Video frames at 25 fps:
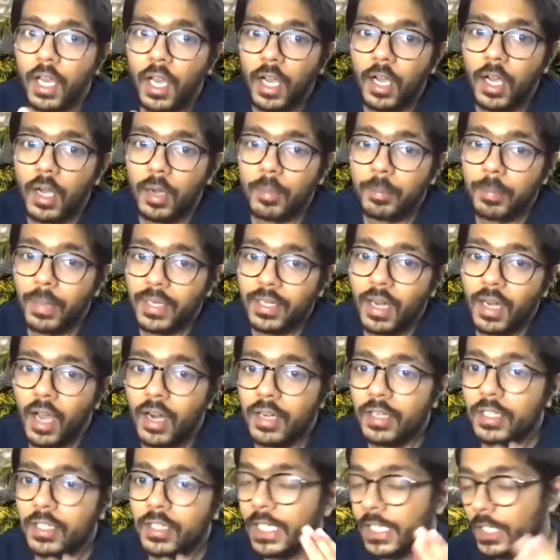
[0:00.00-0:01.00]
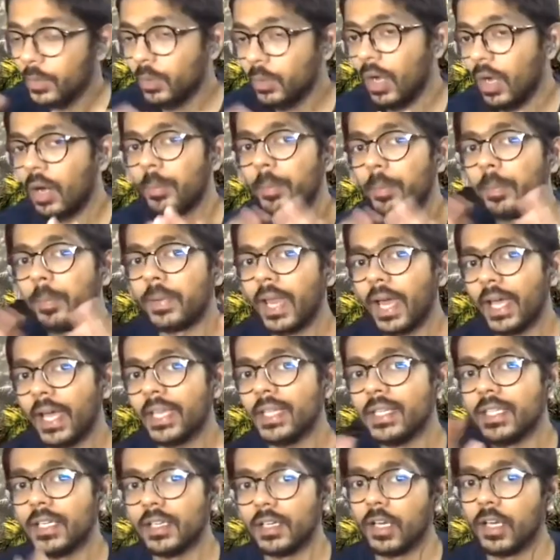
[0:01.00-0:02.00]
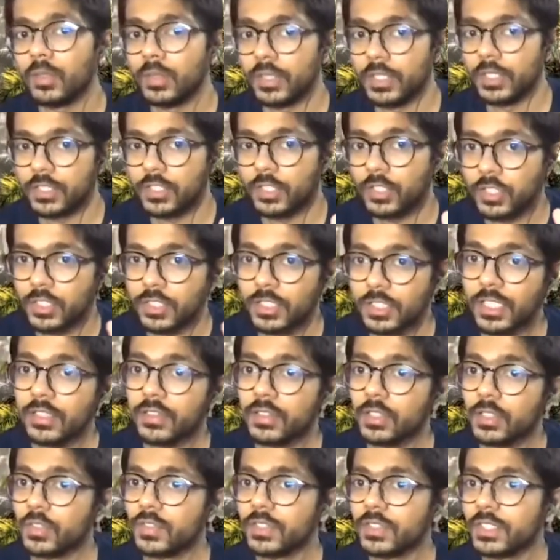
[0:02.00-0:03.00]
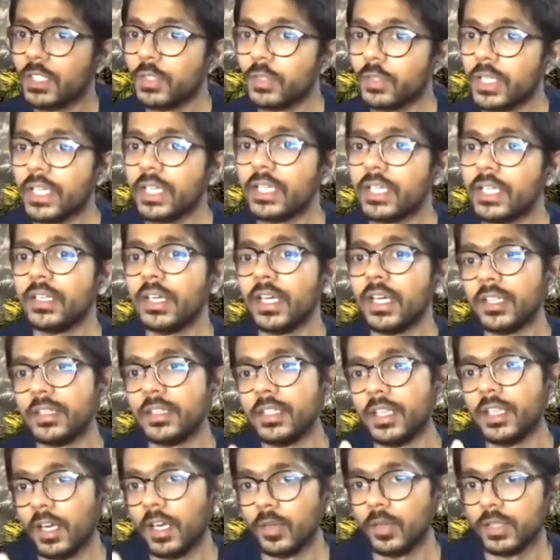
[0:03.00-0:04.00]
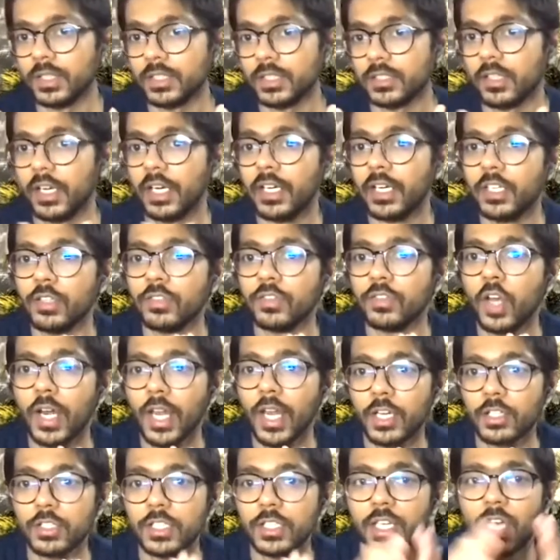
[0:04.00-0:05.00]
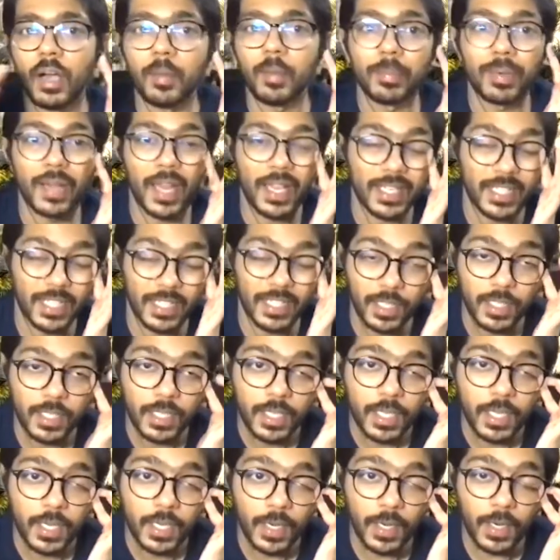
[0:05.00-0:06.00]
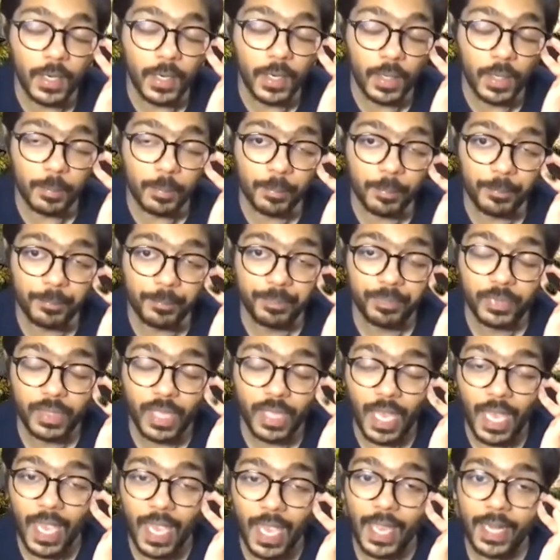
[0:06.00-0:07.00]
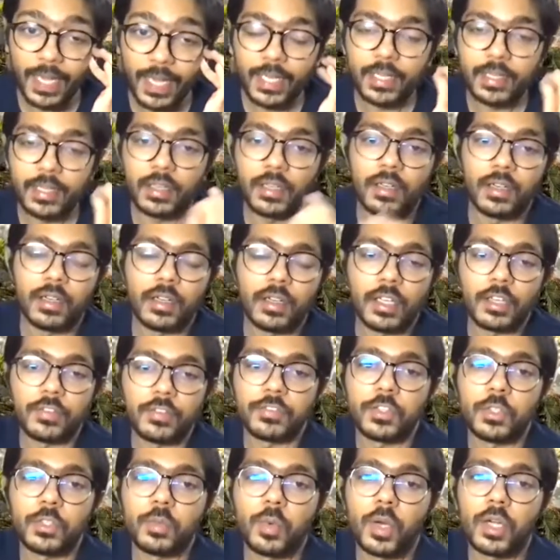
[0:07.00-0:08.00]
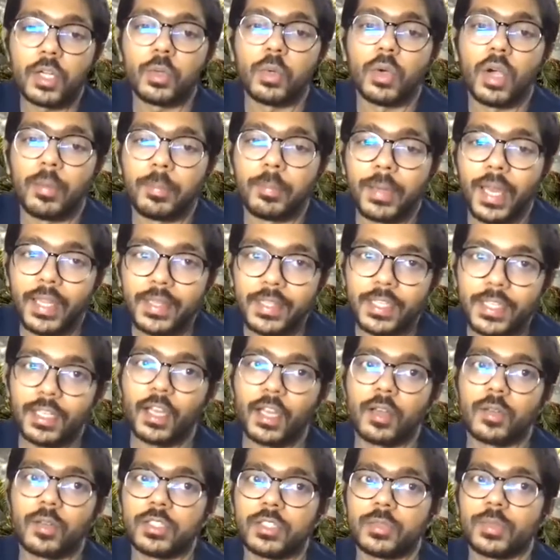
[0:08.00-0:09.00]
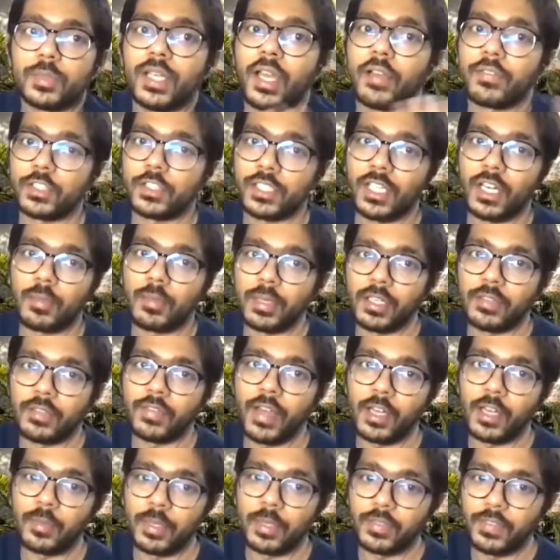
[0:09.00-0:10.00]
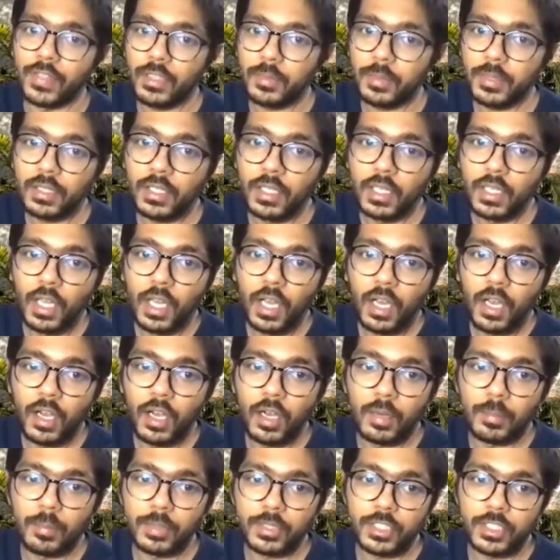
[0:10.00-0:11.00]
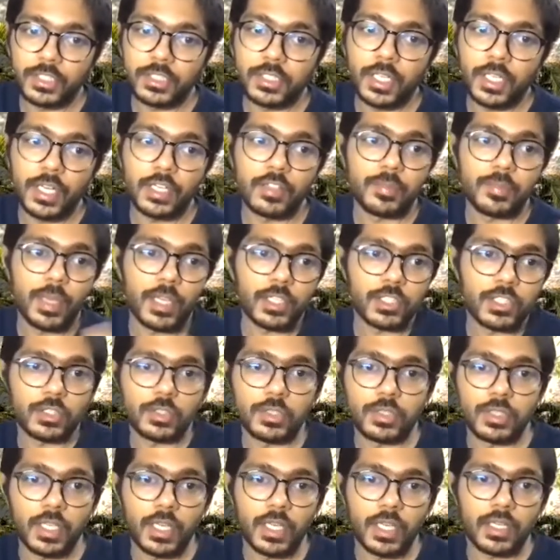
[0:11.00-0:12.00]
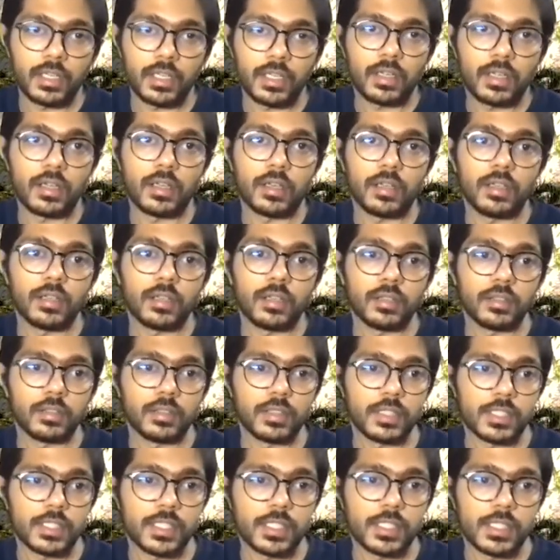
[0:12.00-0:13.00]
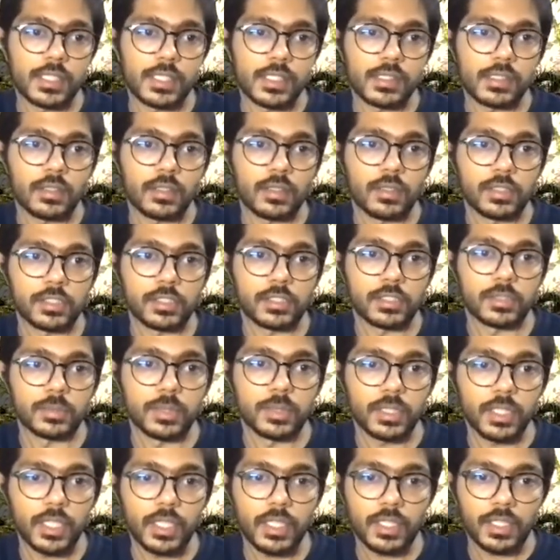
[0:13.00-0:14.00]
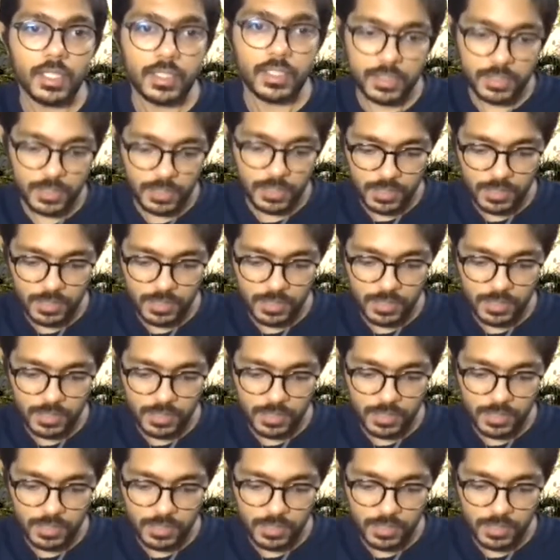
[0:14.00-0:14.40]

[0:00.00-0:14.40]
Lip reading: But until you apply the allow list, you still only created the allow list, right? You've not actually applied it. And if you want to apply the allow list, we'll have to set up an environment variable. But just to kind of make sure that this is also working, let's just